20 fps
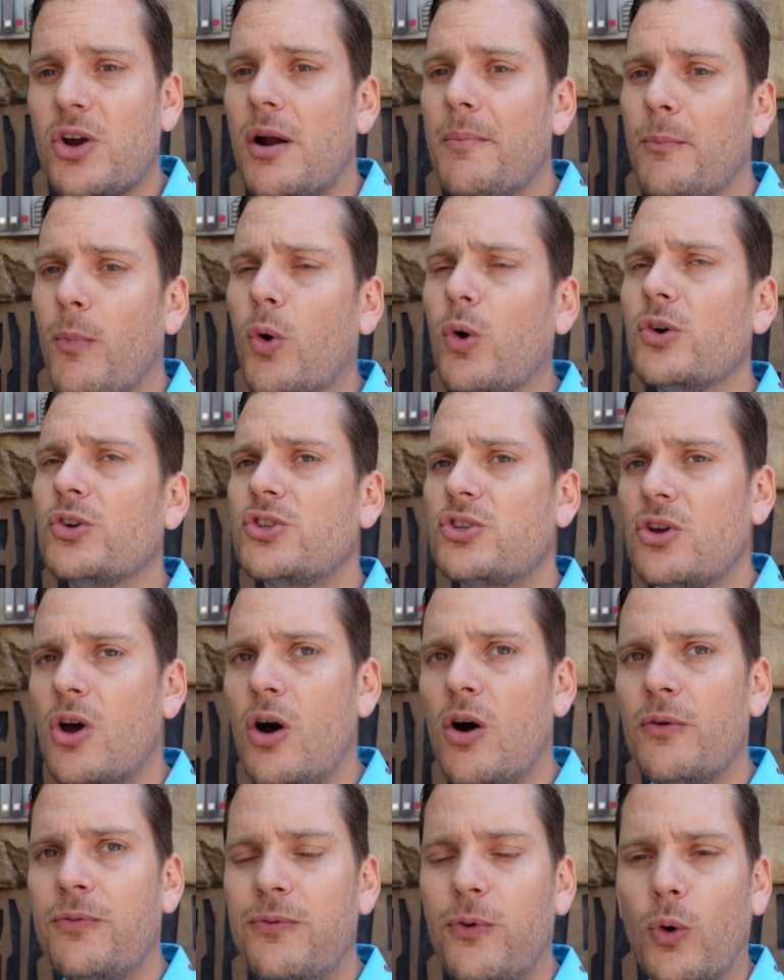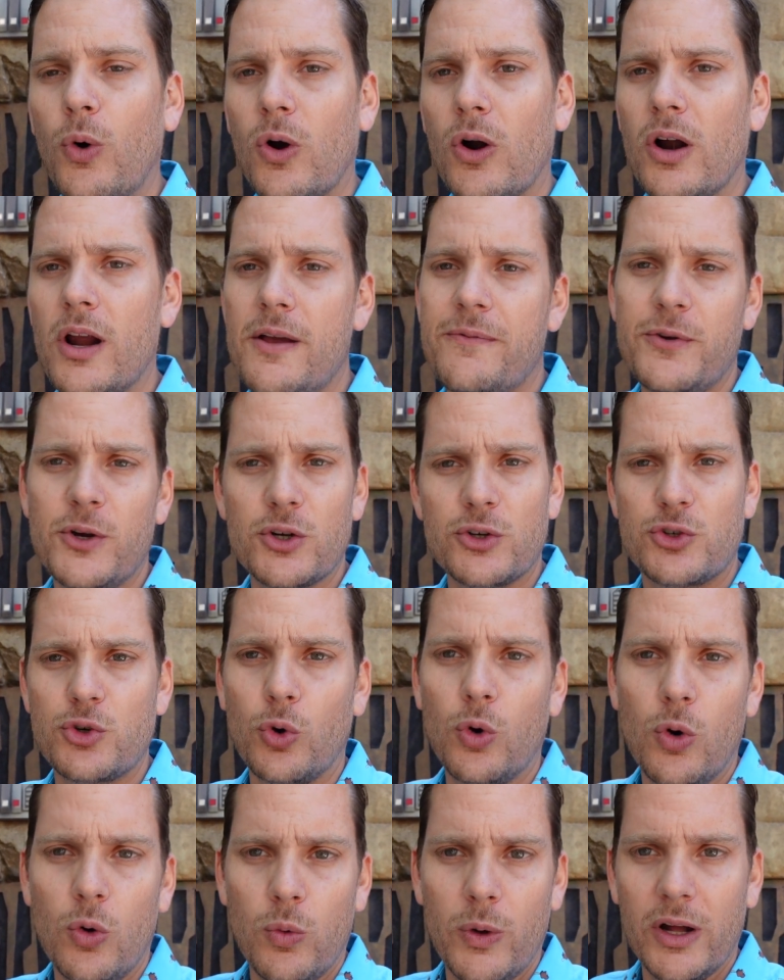are more so for if you're
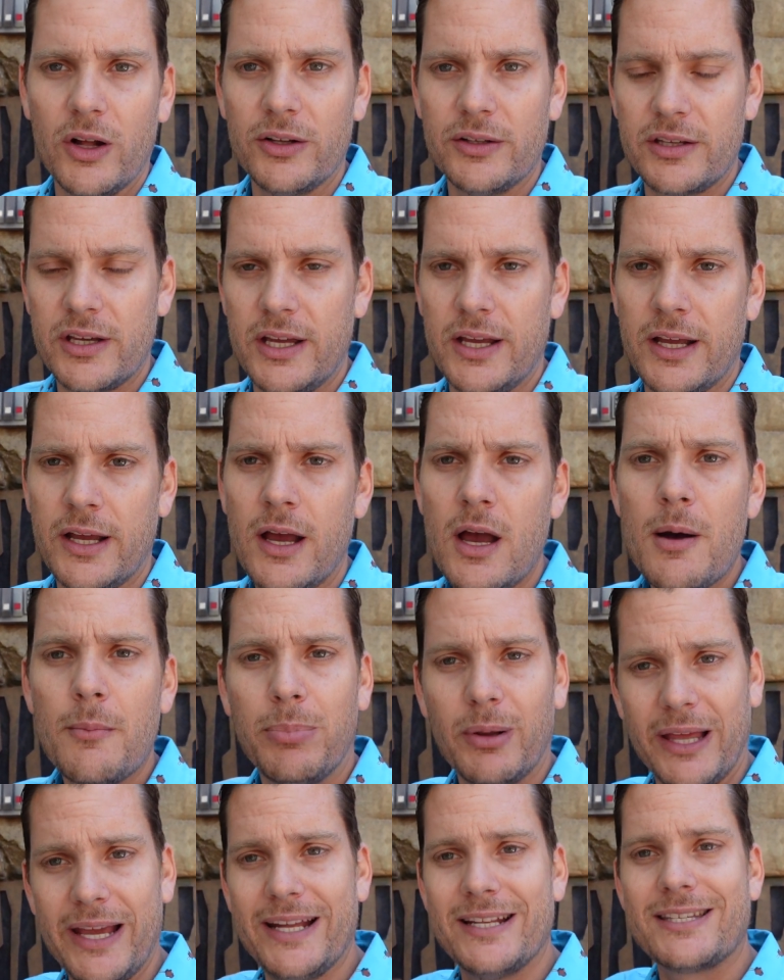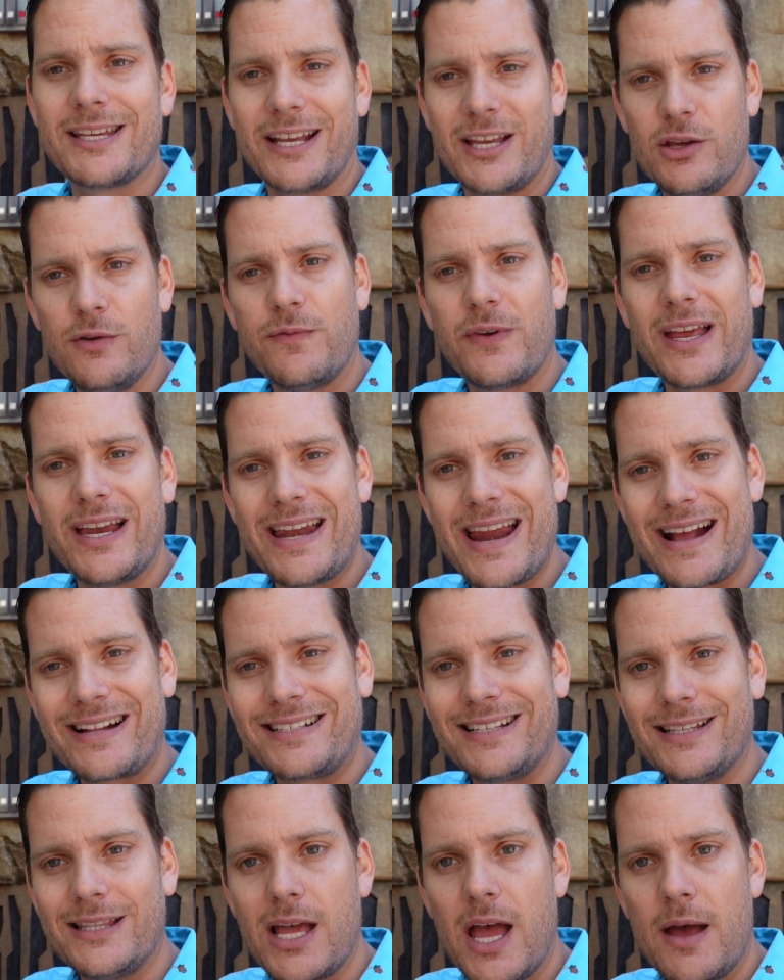dual wielding blades, like you've
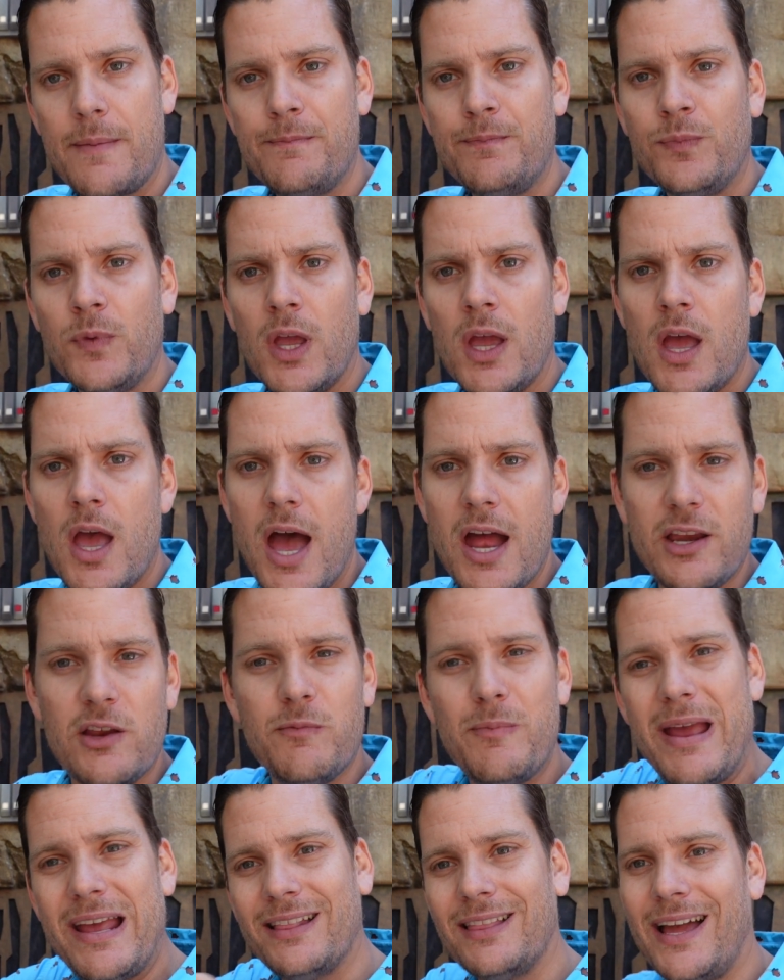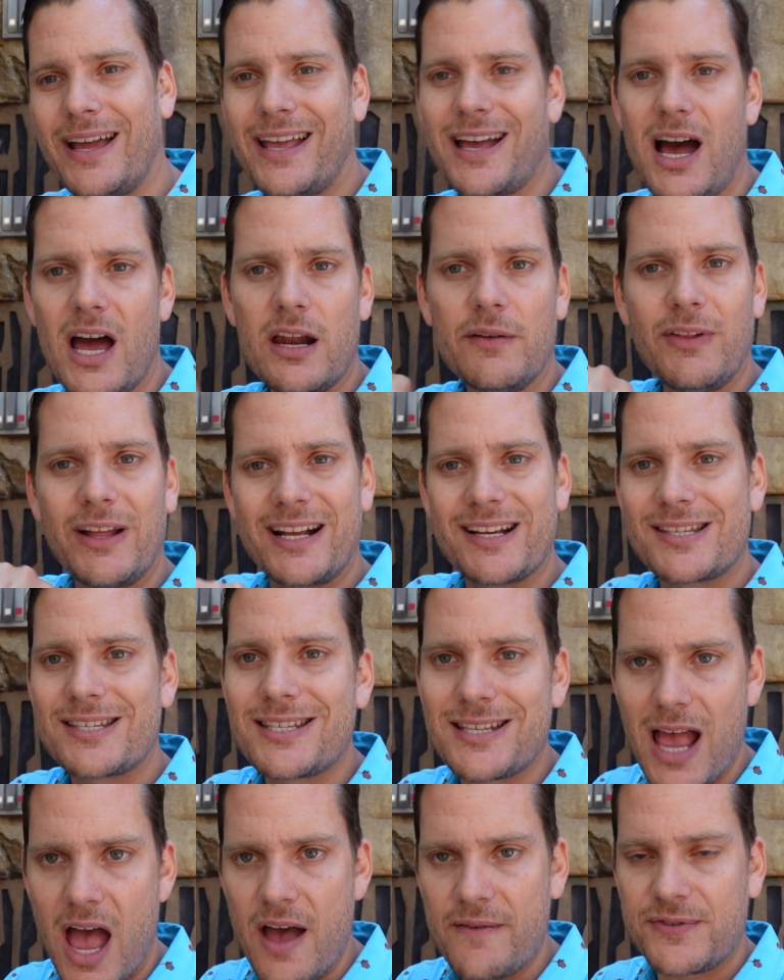connected them and you've made like kind of like a
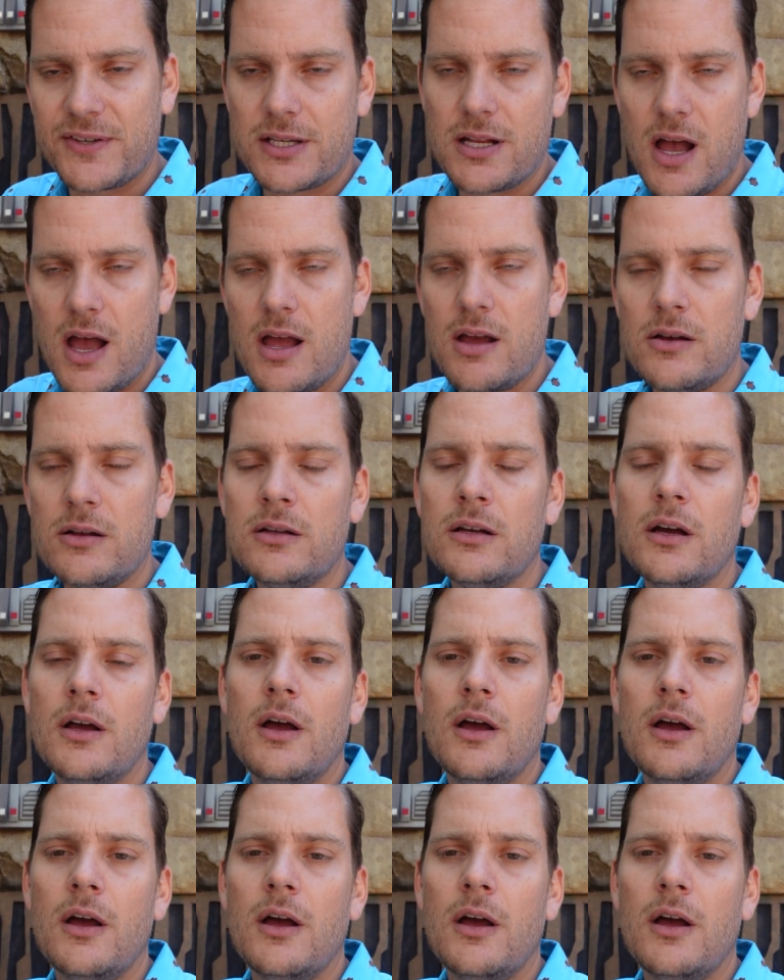staff style.